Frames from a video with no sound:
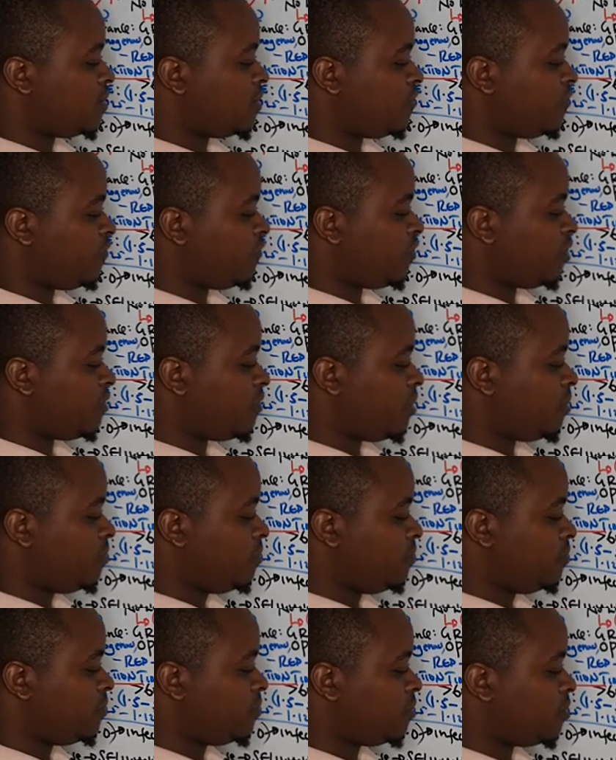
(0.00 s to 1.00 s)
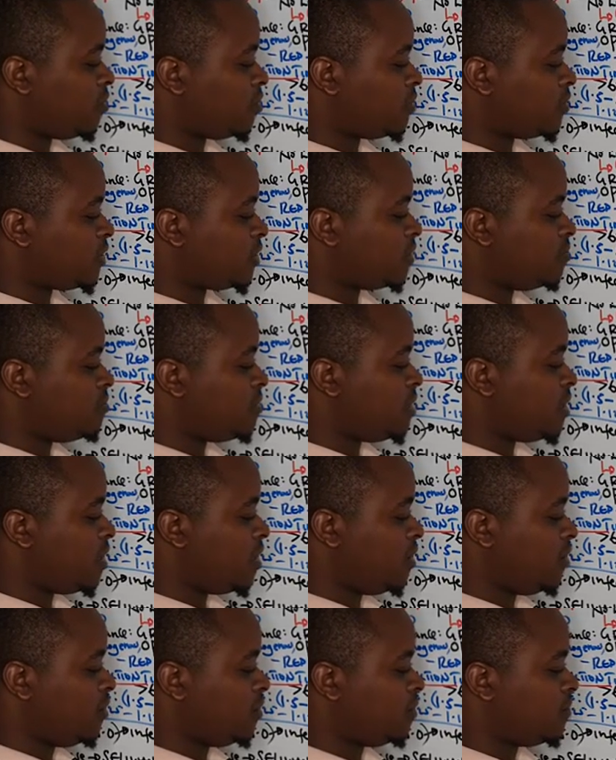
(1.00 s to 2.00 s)
film or
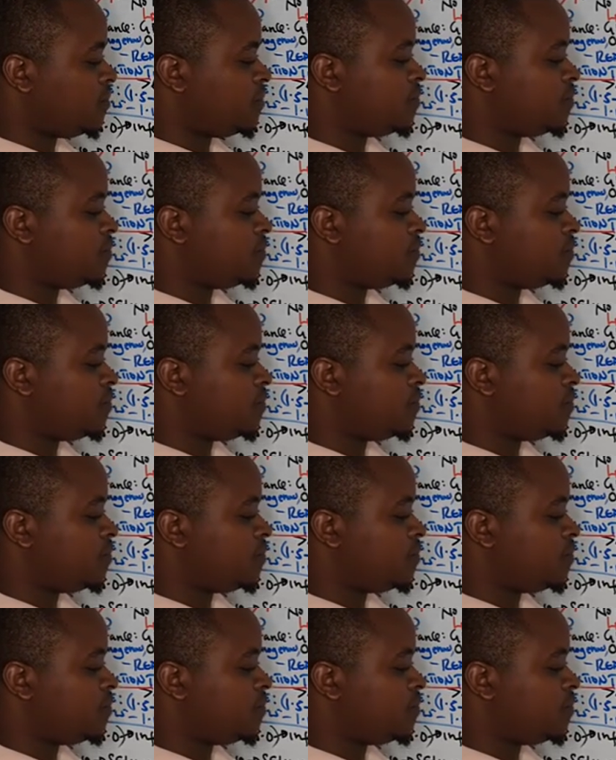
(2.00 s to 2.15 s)
smear